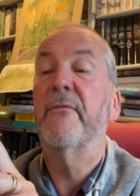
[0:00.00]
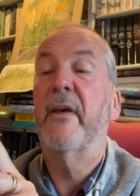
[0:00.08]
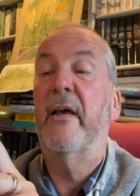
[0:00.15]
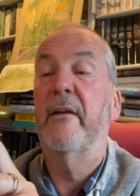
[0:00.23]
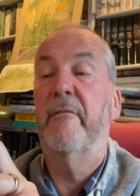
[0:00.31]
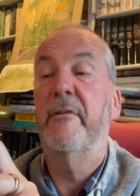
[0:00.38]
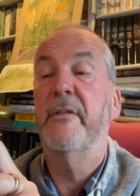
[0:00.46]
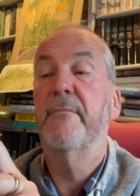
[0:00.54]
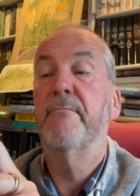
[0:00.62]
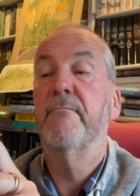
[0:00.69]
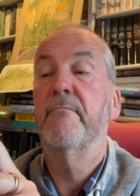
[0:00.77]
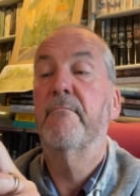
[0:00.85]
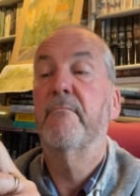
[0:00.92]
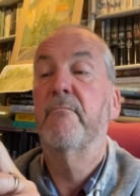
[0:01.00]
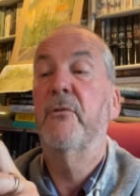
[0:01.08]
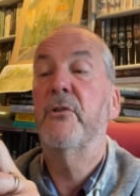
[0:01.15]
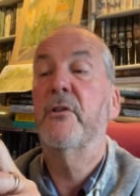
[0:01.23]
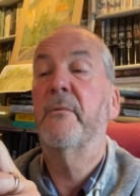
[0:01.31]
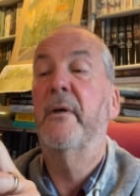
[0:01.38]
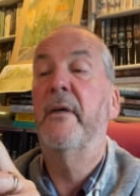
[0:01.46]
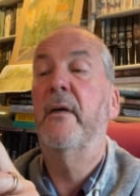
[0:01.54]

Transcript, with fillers: calories, which is quite